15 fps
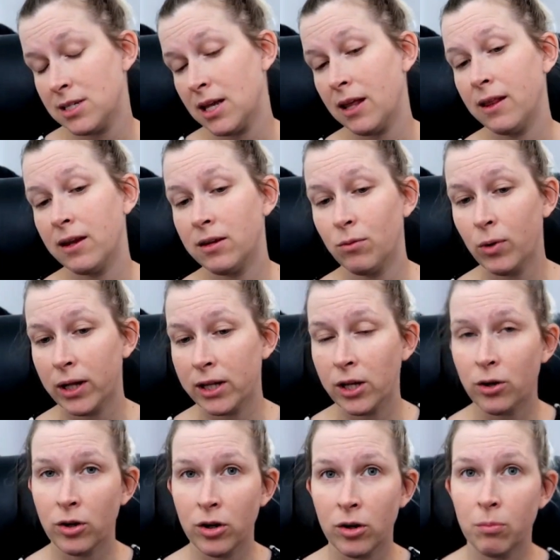said that, well,
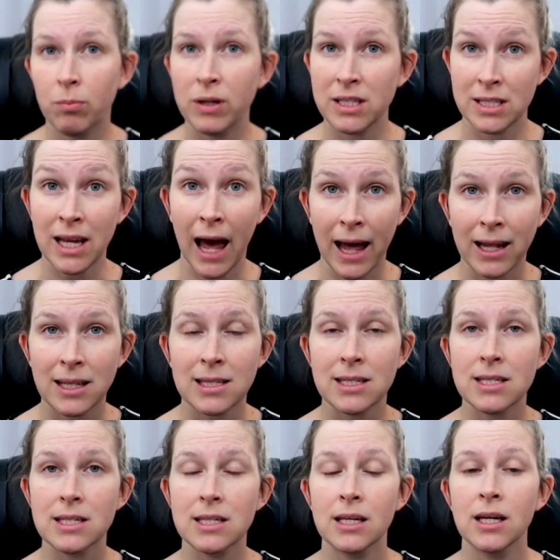you're a bit
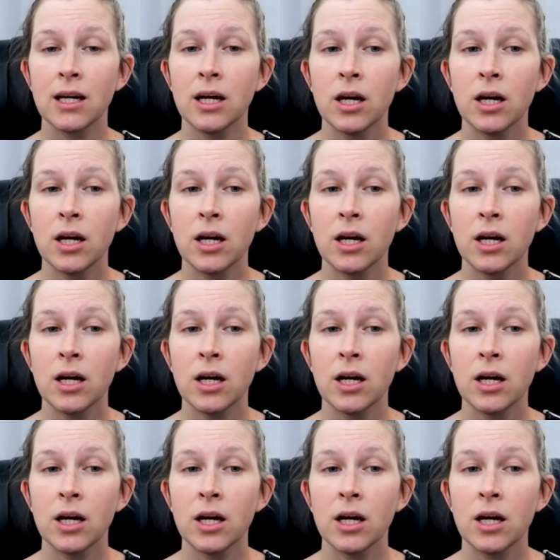tense.